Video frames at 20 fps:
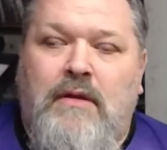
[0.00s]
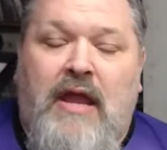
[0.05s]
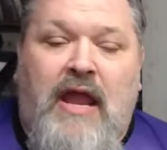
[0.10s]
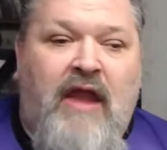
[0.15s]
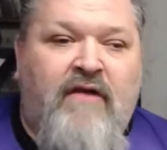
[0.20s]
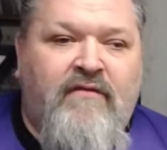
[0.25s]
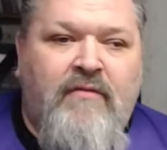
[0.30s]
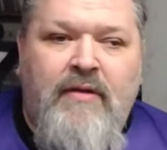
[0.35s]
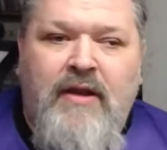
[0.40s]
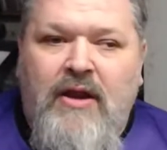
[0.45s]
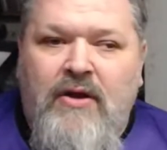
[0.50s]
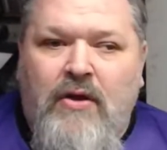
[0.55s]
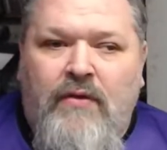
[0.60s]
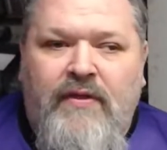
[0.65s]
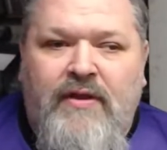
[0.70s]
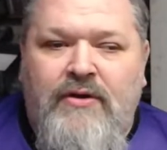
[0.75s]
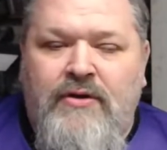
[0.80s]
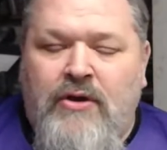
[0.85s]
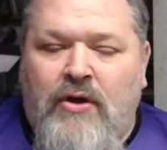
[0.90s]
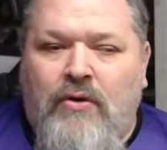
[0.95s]
Everybody I know
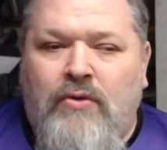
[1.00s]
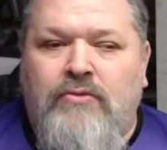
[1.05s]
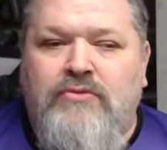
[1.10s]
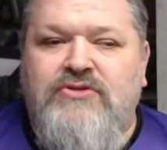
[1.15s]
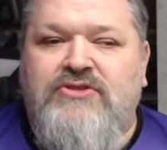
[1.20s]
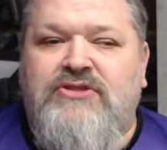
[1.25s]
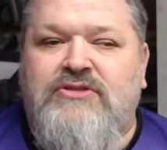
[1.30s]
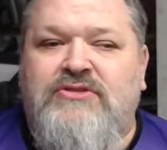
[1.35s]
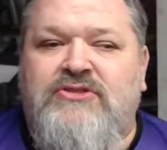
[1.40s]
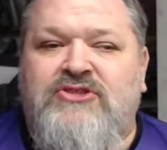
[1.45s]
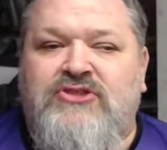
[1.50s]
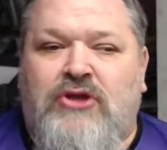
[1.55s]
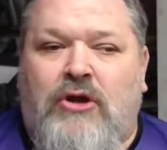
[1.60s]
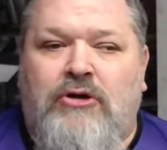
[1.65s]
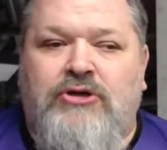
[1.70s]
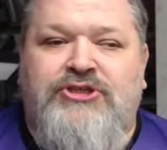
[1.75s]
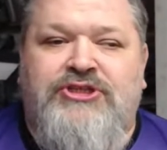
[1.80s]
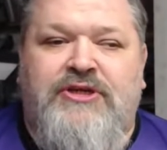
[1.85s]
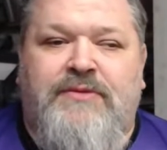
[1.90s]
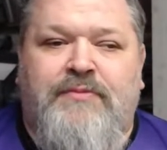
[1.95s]
that knows
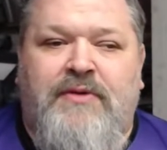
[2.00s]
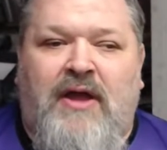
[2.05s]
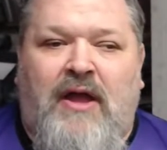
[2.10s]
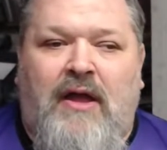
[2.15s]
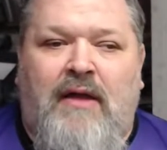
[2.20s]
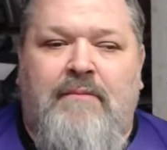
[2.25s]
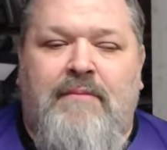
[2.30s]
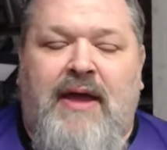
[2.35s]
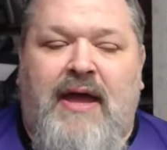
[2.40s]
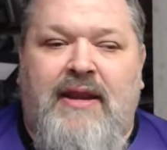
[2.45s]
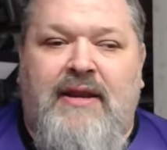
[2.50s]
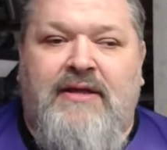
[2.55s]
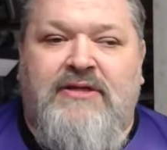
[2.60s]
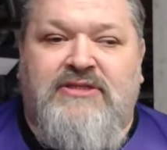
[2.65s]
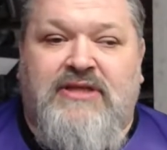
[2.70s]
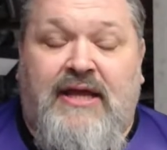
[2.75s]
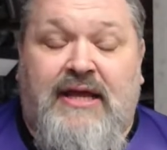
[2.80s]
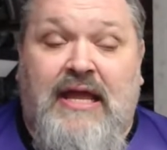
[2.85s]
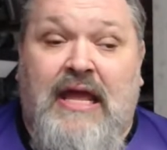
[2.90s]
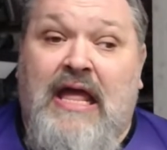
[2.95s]
Starship Combat is
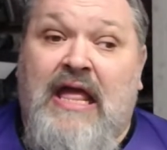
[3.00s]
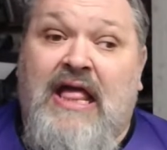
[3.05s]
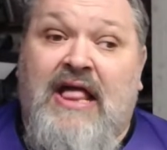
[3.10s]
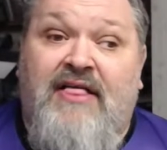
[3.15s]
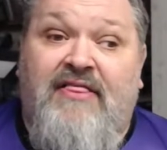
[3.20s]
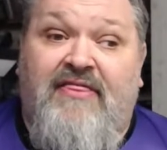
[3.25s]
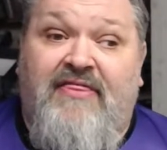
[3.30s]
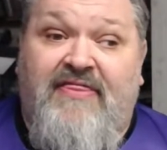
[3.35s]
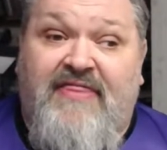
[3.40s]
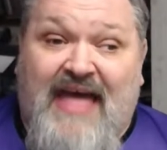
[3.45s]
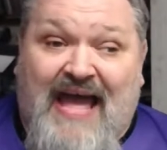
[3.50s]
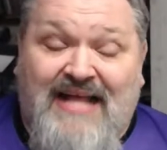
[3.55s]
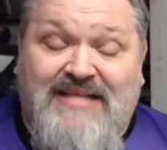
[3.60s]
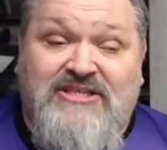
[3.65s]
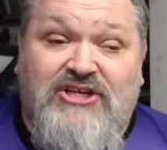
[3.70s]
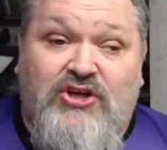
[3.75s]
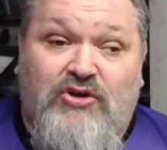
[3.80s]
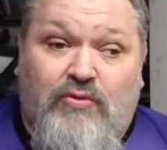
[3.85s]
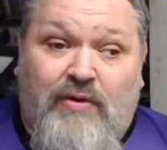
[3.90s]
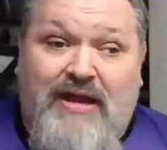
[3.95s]
like, that's
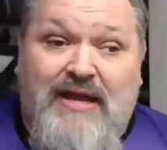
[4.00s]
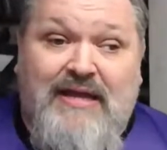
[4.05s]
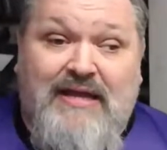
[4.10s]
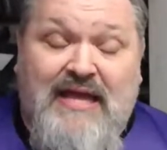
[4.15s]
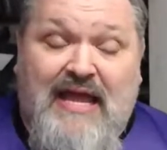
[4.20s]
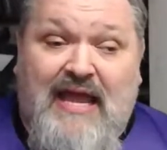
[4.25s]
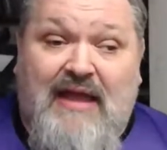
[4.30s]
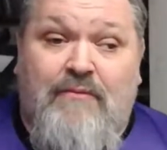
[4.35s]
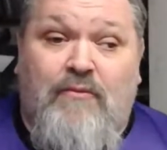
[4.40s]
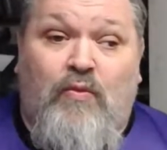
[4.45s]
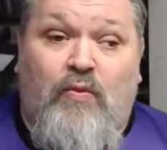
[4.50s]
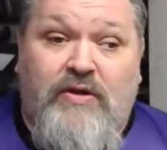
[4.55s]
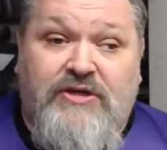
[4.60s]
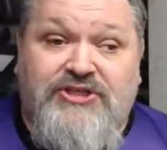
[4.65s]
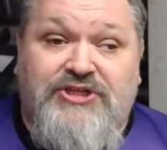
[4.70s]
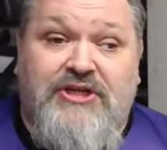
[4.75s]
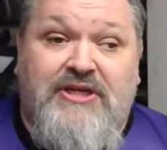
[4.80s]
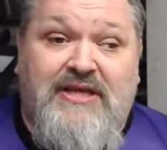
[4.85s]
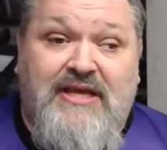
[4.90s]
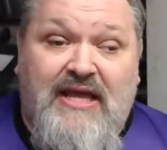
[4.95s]
a great game. We
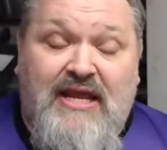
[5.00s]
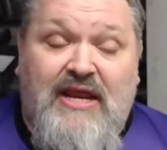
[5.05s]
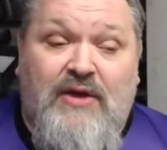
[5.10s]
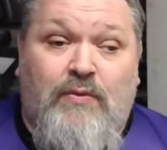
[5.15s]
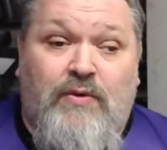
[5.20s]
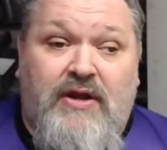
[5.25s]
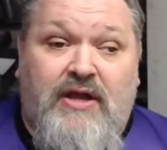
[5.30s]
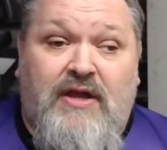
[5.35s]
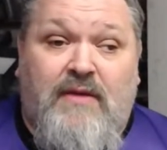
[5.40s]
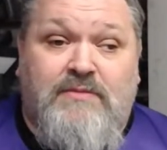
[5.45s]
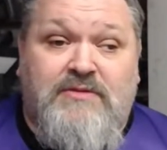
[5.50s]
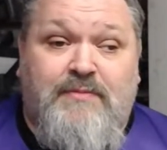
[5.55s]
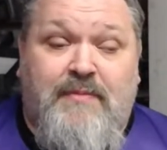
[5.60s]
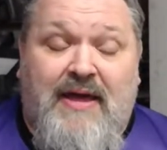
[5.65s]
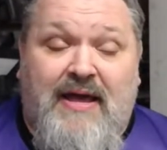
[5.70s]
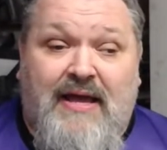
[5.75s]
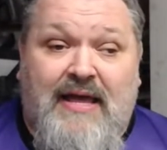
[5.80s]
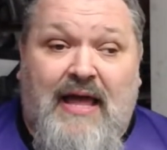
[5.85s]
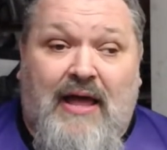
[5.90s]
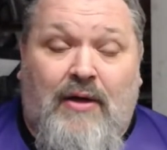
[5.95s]
should get it when it comes
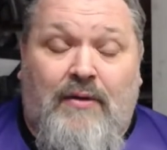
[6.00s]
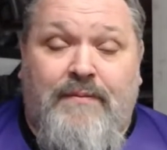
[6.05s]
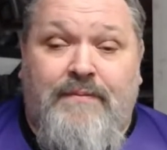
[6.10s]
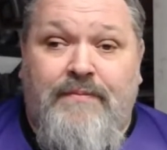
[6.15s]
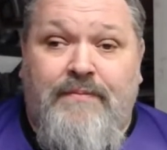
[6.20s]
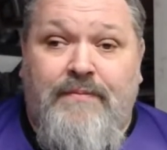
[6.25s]
back out.